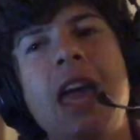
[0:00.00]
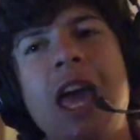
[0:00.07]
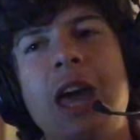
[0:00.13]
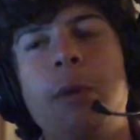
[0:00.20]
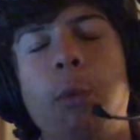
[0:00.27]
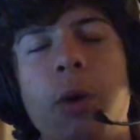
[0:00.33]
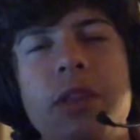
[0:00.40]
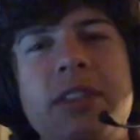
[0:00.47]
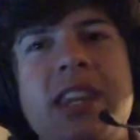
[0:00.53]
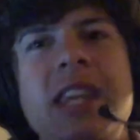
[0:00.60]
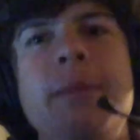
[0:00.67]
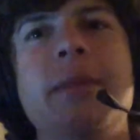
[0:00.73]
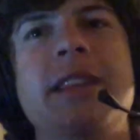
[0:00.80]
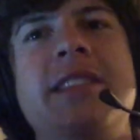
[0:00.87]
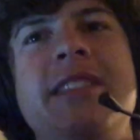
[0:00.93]
And one
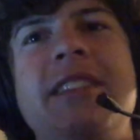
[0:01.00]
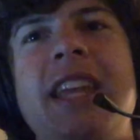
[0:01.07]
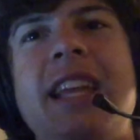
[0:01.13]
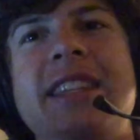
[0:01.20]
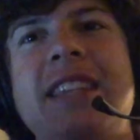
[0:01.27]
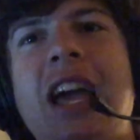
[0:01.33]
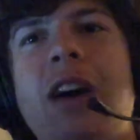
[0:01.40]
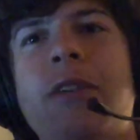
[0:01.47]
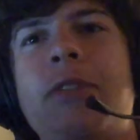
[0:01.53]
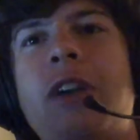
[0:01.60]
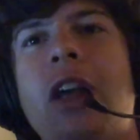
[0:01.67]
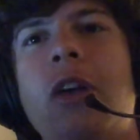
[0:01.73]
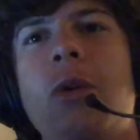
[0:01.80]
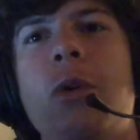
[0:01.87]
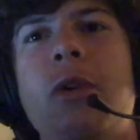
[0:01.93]
team that sticks out for
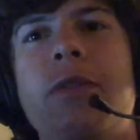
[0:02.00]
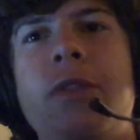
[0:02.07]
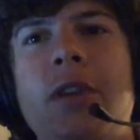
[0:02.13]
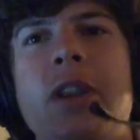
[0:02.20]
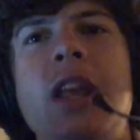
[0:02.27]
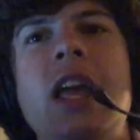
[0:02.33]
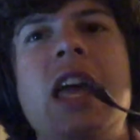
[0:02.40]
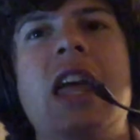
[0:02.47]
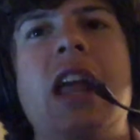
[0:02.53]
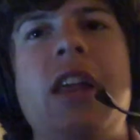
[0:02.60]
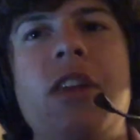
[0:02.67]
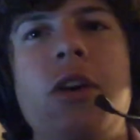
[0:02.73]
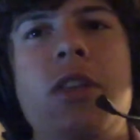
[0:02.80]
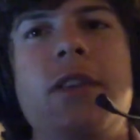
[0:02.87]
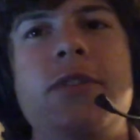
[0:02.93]
Al Horford, and I
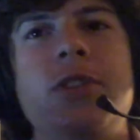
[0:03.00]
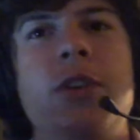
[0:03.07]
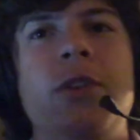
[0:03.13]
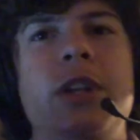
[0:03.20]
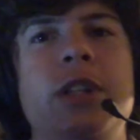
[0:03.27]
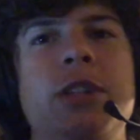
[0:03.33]
know they've shown